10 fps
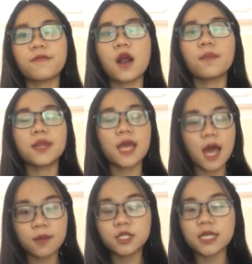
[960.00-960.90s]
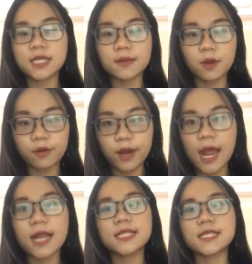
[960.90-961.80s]
from the objective
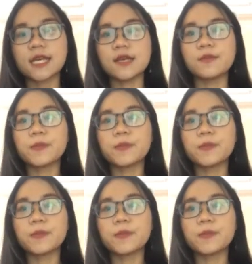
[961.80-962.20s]
reality.